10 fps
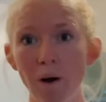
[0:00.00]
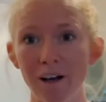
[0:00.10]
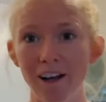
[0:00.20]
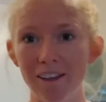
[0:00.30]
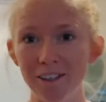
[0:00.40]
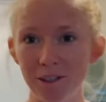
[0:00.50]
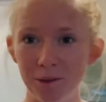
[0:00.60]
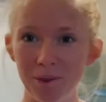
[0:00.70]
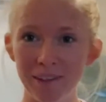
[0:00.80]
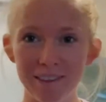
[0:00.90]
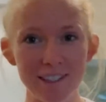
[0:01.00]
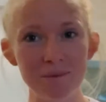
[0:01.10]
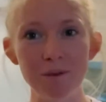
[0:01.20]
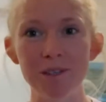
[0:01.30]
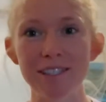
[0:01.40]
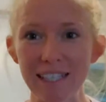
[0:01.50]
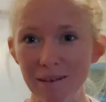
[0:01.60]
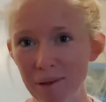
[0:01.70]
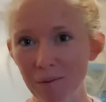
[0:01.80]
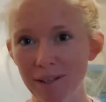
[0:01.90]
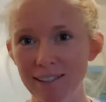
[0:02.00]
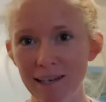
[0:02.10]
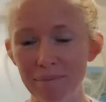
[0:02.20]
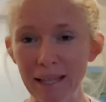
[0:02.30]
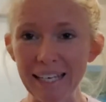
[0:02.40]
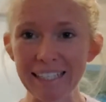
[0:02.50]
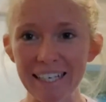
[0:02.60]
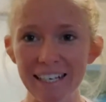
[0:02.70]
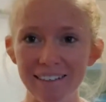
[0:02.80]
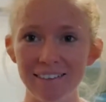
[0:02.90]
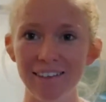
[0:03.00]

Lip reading: What color do you think the smoothie is going to be once I blend it?